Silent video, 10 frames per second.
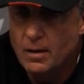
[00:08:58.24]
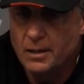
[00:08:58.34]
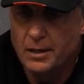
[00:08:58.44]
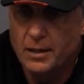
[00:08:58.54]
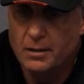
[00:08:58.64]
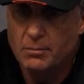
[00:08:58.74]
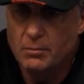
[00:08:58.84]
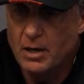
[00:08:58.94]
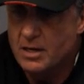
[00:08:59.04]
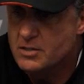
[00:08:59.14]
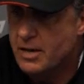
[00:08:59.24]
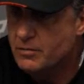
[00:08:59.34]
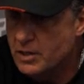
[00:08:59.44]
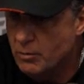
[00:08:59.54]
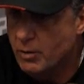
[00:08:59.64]
And guys have
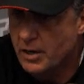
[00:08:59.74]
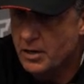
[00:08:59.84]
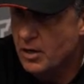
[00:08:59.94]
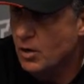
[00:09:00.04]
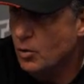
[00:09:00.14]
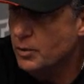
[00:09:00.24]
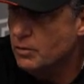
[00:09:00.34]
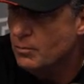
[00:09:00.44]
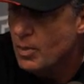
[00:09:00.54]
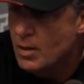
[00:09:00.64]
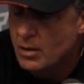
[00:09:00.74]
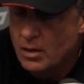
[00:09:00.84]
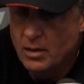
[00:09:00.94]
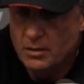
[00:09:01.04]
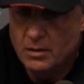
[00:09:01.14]
to get ready to go, and
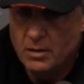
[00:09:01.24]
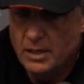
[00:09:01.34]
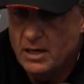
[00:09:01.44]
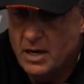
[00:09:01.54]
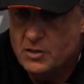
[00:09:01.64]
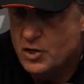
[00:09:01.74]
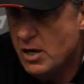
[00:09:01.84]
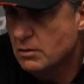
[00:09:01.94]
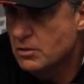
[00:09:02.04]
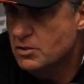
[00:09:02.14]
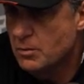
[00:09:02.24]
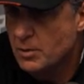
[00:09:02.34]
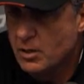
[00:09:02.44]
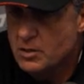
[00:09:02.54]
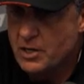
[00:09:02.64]
I challenged them.
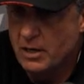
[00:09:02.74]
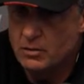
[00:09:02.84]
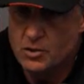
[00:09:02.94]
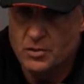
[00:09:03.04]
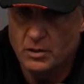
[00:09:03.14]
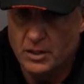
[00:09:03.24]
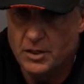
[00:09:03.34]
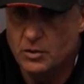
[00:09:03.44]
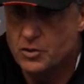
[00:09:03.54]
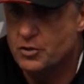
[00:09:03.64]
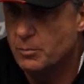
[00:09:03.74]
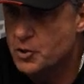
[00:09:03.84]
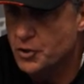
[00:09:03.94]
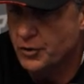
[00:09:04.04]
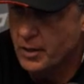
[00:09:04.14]
I challenged the leaders, the mature